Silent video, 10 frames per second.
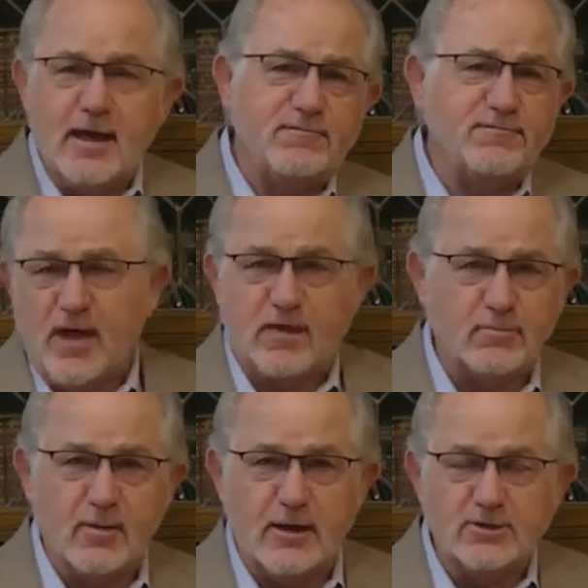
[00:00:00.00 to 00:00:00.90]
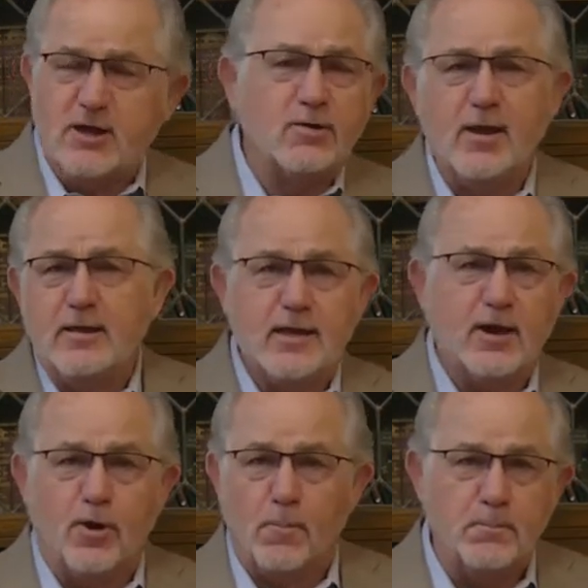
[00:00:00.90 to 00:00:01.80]
that faith, man, generating that
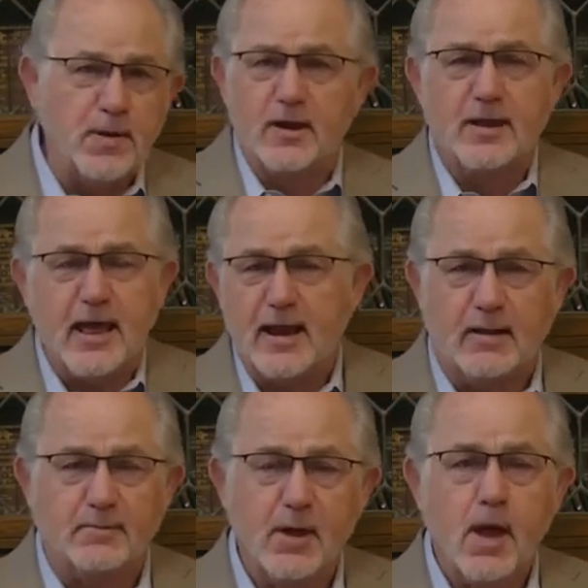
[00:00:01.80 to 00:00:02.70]
hope, building that up.